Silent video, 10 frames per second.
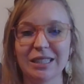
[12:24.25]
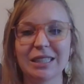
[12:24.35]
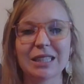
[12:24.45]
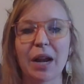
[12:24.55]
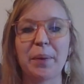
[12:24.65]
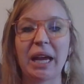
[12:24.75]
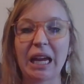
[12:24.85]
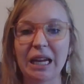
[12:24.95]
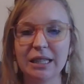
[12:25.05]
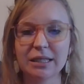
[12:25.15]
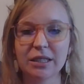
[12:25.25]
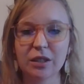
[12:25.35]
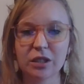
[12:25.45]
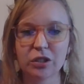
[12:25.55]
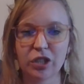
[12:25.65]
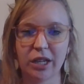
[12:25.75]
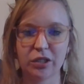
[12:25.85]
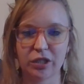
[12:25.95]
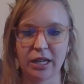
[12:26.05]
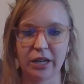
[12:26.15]
It is going to be easier to
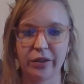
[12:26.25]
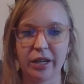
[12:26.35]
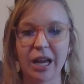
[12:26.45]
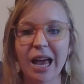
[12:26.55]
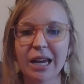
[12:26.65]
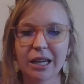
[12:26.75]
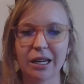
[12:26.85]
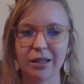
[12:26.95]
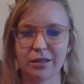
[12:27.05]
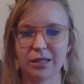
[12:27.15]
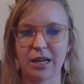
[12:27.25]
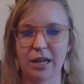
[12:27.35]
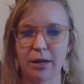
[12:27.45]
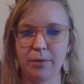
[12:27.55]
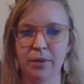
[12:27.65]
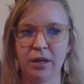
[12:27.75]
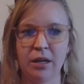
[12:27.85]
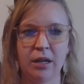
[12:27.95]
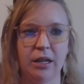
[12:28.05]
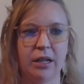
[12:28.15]
change now than any other time
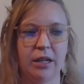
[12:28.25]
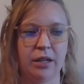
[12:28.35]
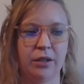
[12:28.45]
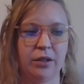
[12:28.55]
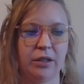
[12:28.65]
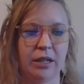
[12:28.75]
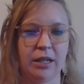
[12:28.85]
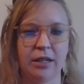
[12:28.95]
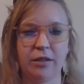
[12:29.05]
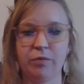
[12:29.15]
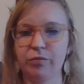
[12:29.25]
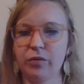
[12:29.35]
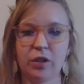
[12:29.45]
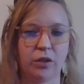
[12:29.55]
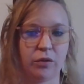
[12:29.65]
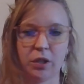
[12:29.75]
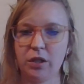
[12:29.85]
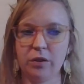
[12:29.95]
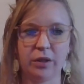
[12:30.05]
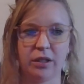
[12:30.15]
in um, you
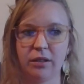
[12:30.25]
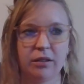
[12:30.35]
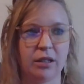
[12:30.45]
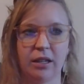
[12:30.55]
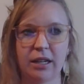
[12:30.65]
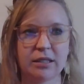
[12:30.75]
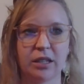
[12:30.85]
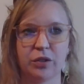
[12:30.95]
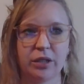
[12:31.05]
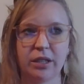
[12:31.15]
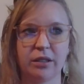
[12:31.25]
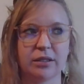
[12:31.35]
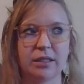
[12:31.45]
know the, the next hundred years.